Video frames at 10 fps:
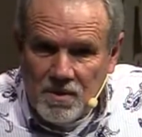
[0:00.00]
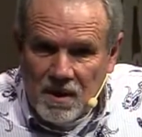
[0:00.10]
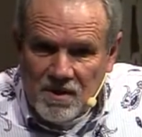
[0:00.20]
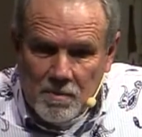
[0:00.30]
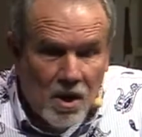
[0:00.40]

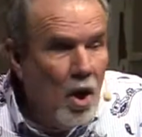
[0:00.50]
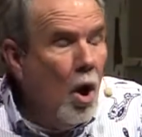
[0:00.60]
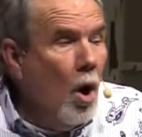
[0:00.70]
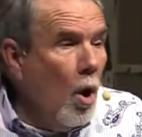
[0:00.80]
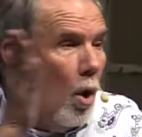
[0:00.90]
Testament.
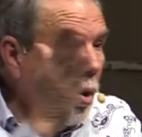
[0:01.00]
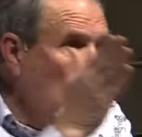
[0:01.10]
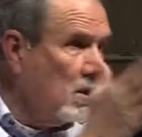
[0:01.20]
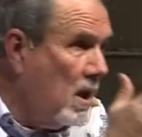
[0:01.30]
Old